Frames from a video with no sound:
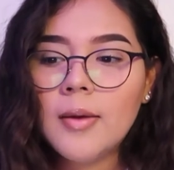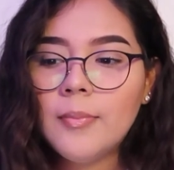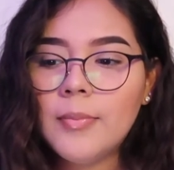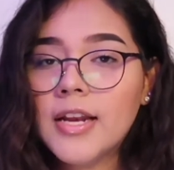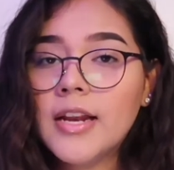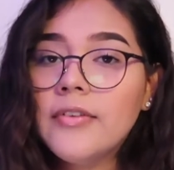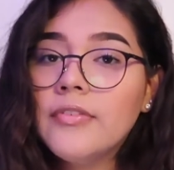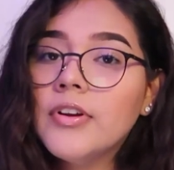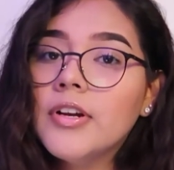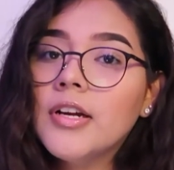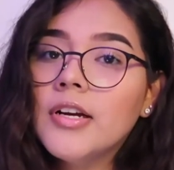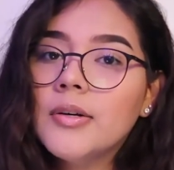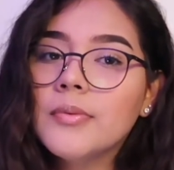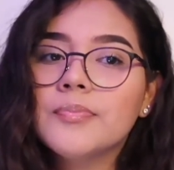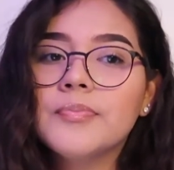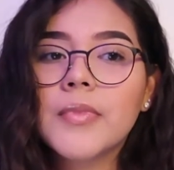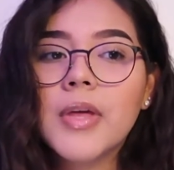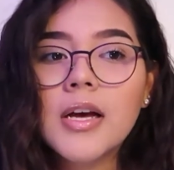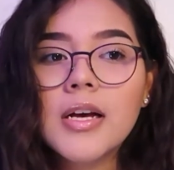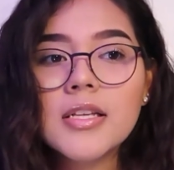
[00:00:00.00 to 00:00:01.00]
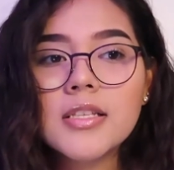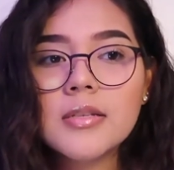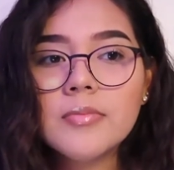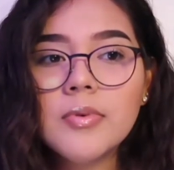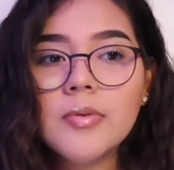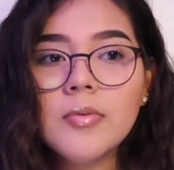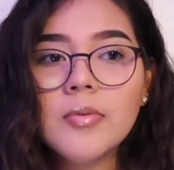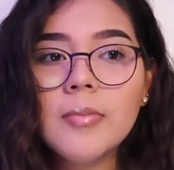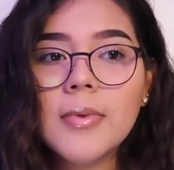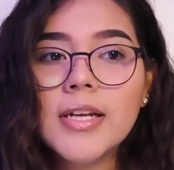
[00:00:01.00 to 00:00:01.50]
You never know. Some
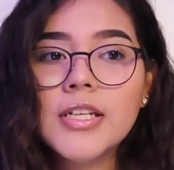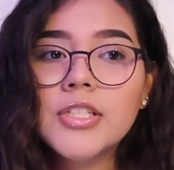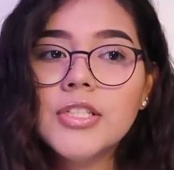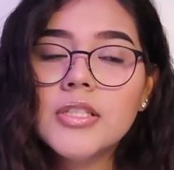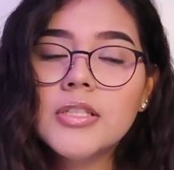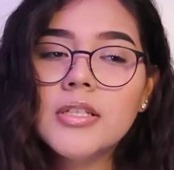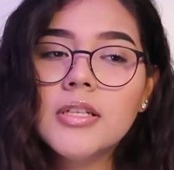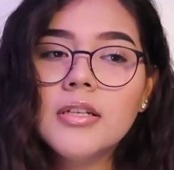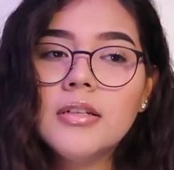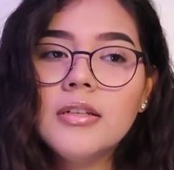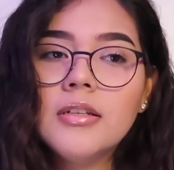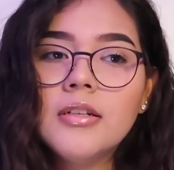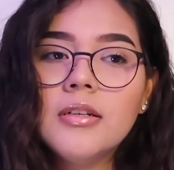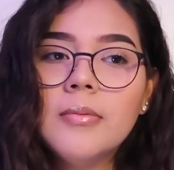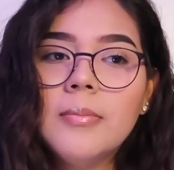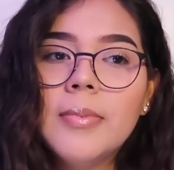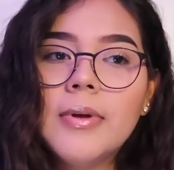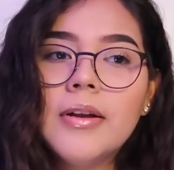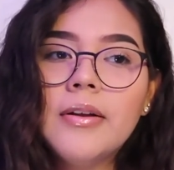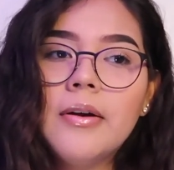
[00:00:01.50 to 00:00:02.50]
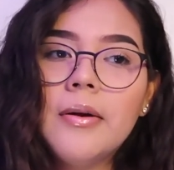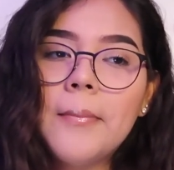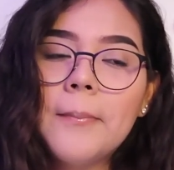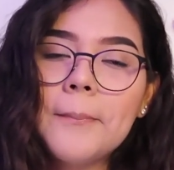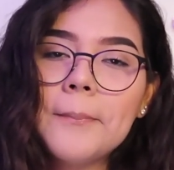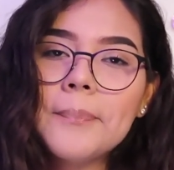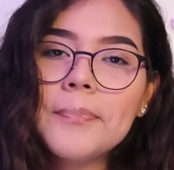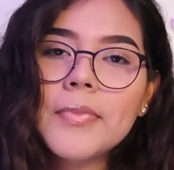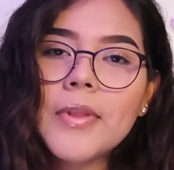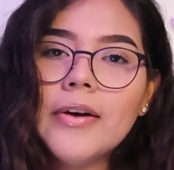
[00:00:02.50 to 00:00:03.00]
people might just need a little bit of
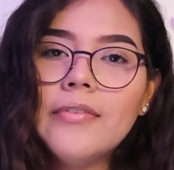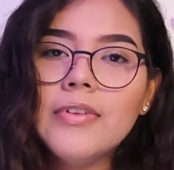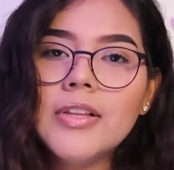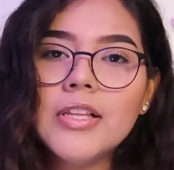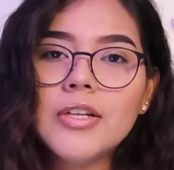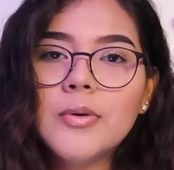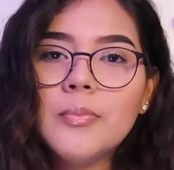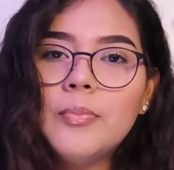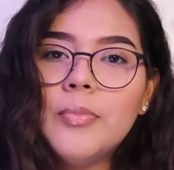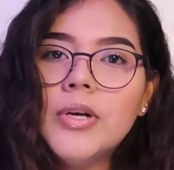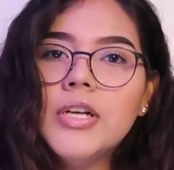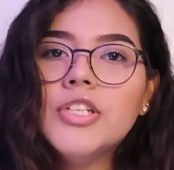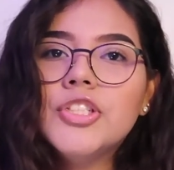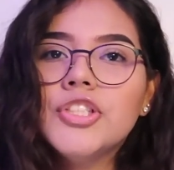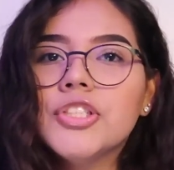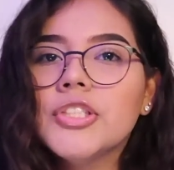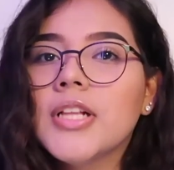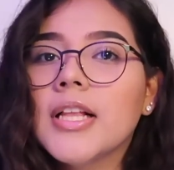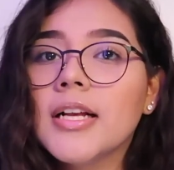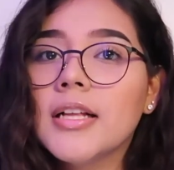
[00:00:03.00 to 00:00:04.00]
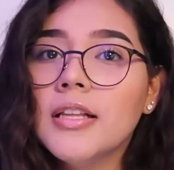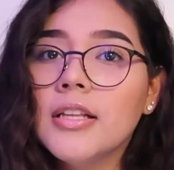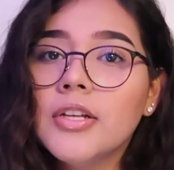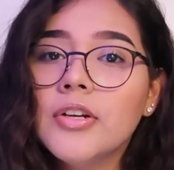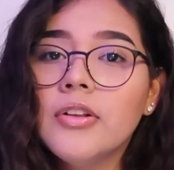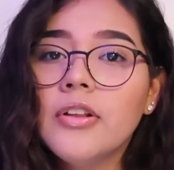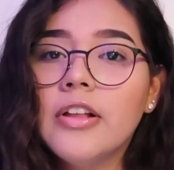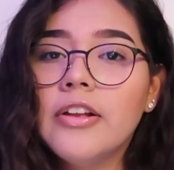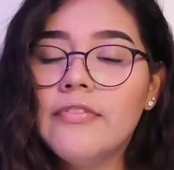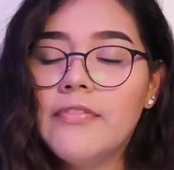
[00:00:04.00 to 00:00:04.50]
a little push or like a
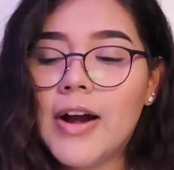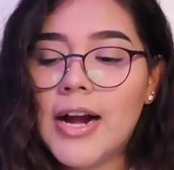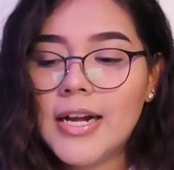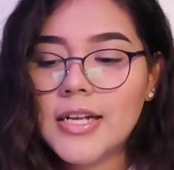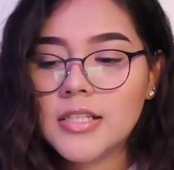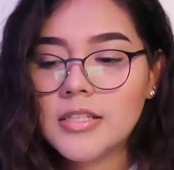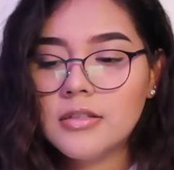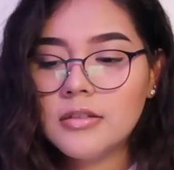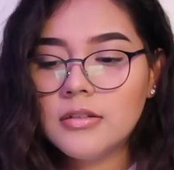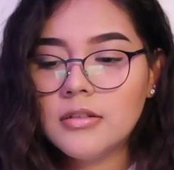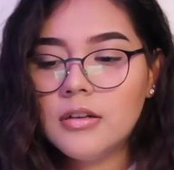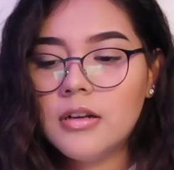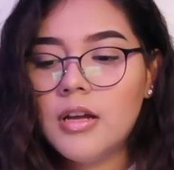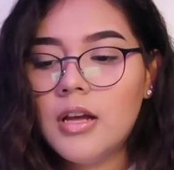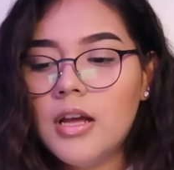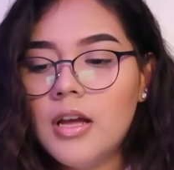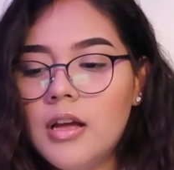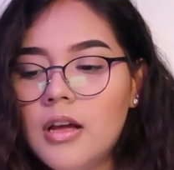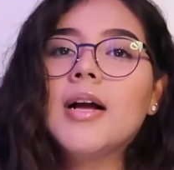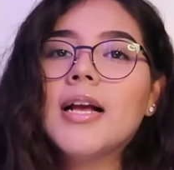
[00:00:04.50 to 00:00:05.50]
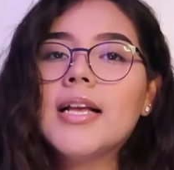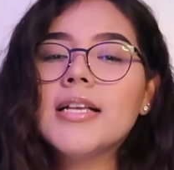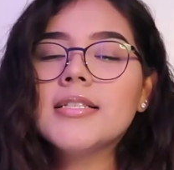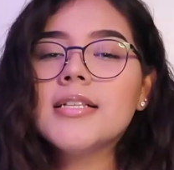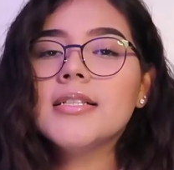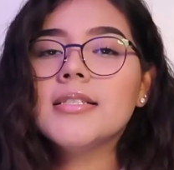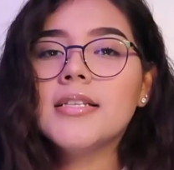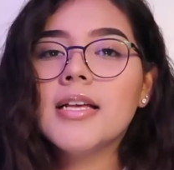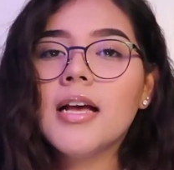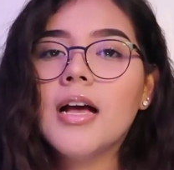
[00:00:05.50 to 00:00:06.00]
little advice. So I guess
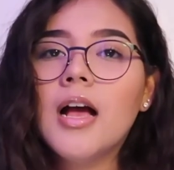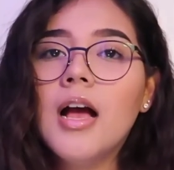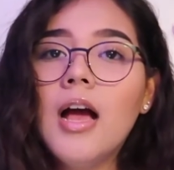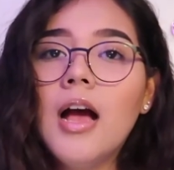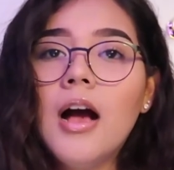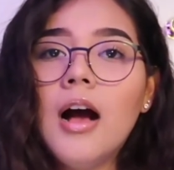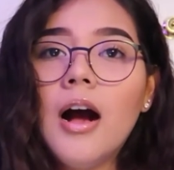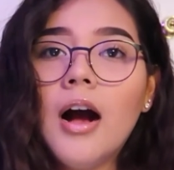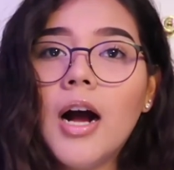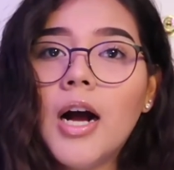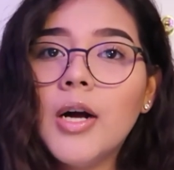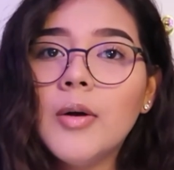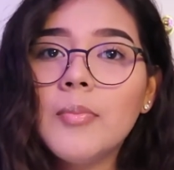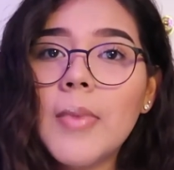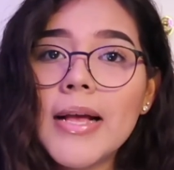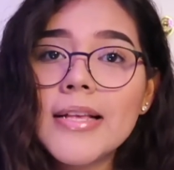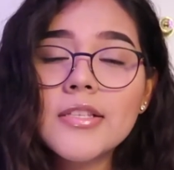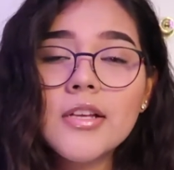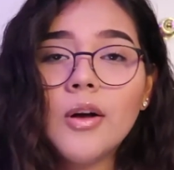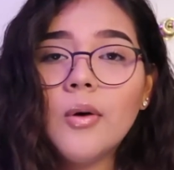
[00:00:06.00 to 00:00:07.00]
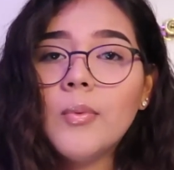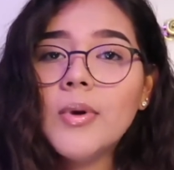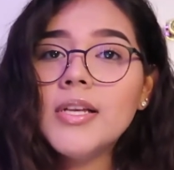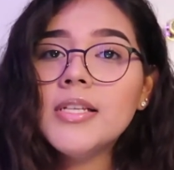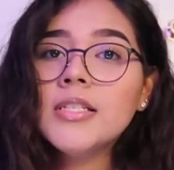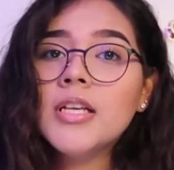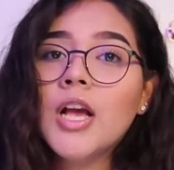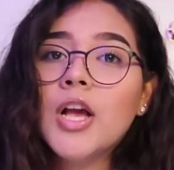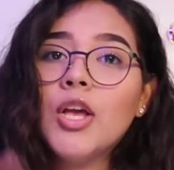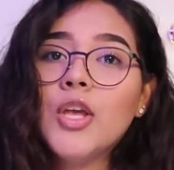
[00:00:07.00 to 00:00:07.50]
that's it. As
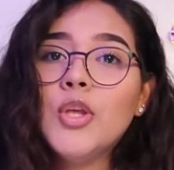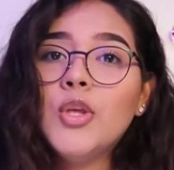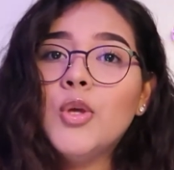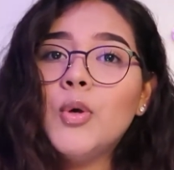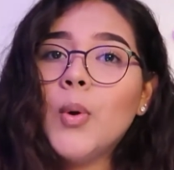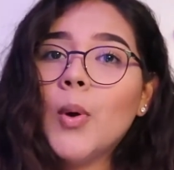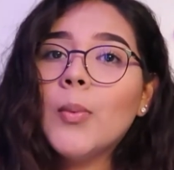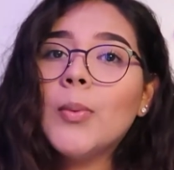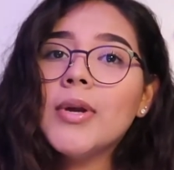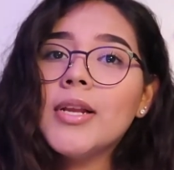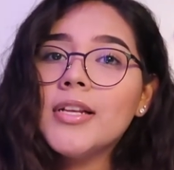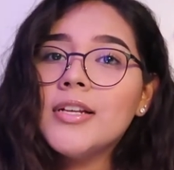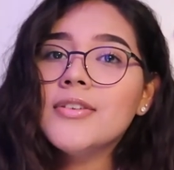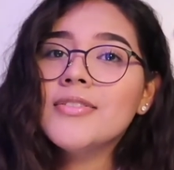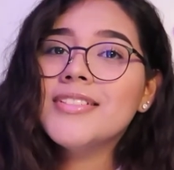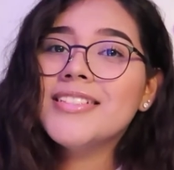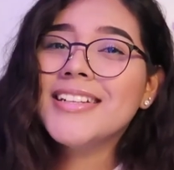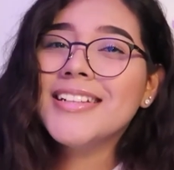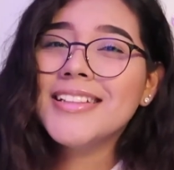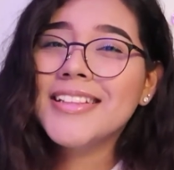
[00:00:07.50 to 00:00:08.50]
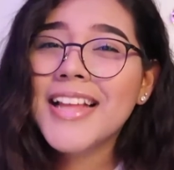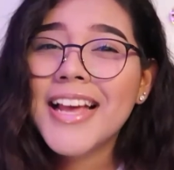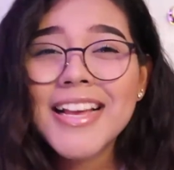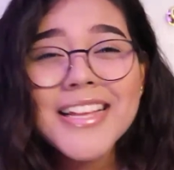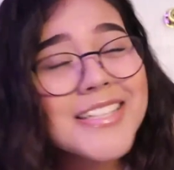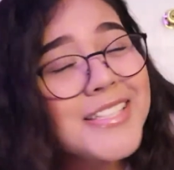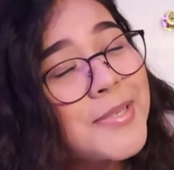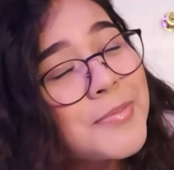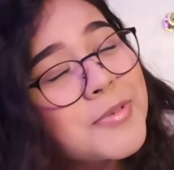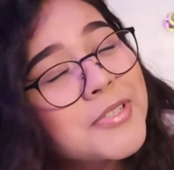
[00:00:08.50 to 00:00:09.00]
always, you already know to like
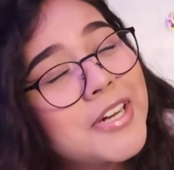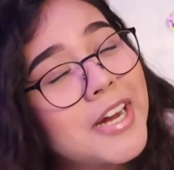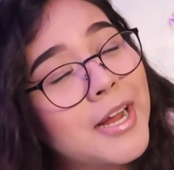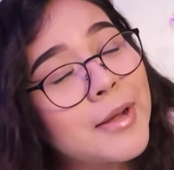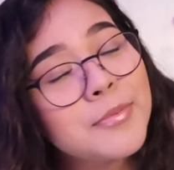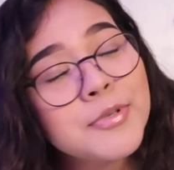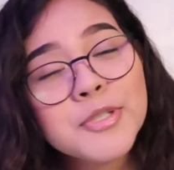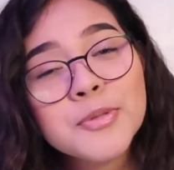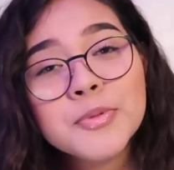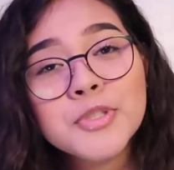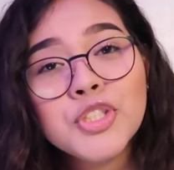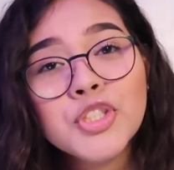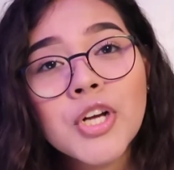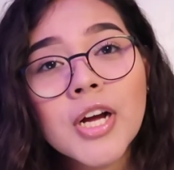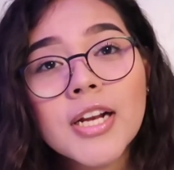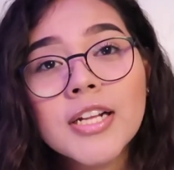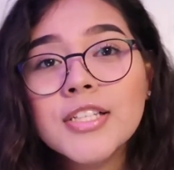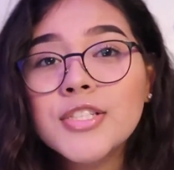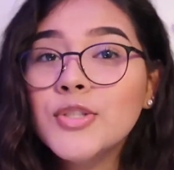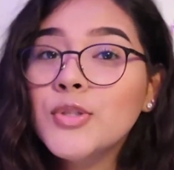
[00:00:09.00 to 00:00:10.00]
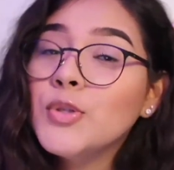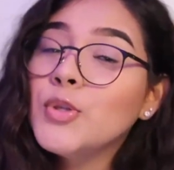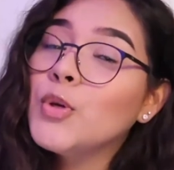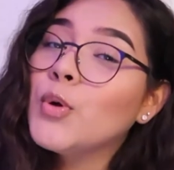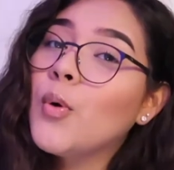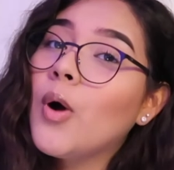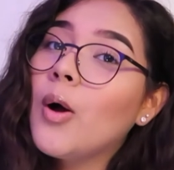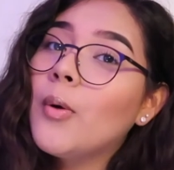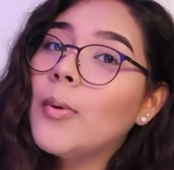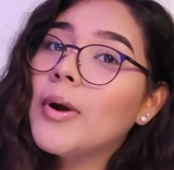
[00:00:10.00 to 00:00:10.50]
and subscribe. Do what you gotta do.
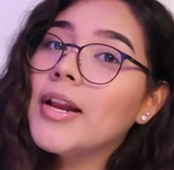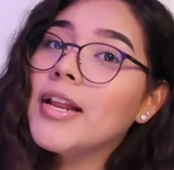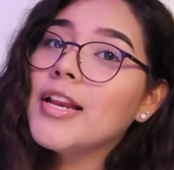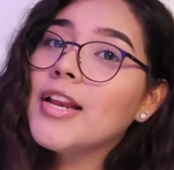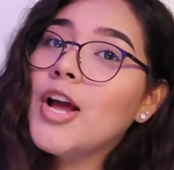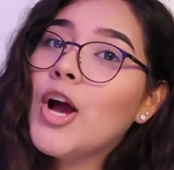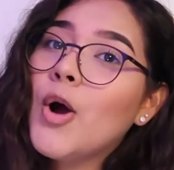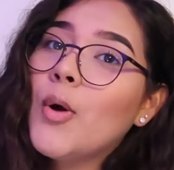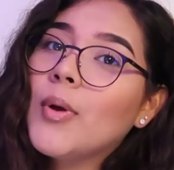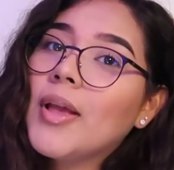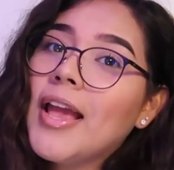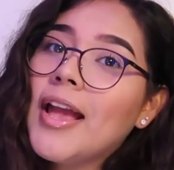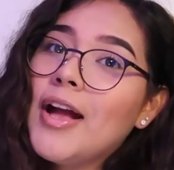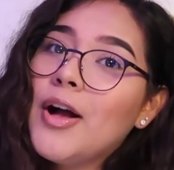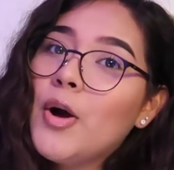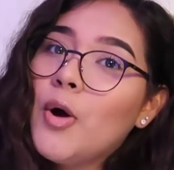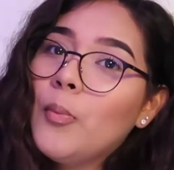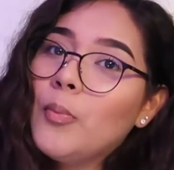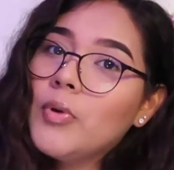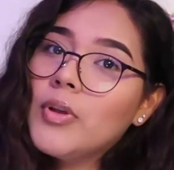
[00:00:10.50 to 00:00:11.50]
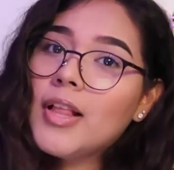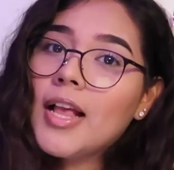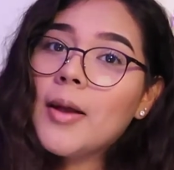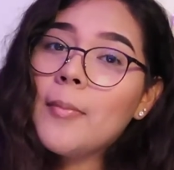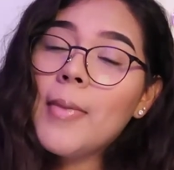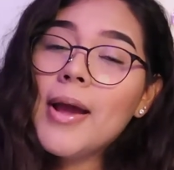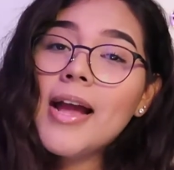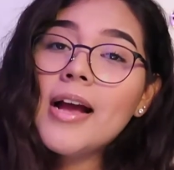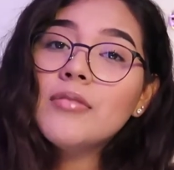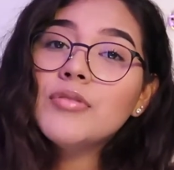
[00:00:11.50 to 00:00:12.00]
You already know. Okay, I hope you like
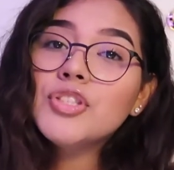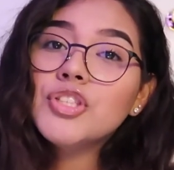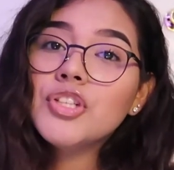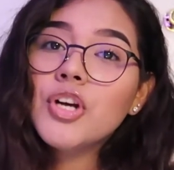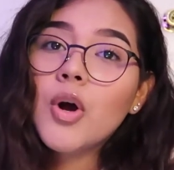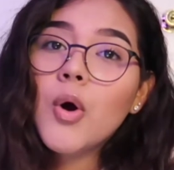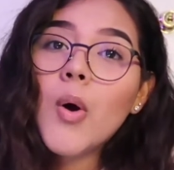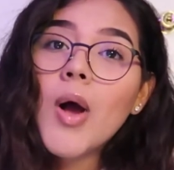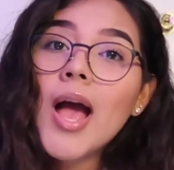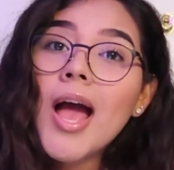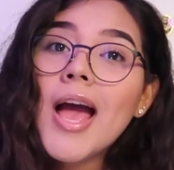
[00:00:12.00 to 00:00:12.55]
my outro.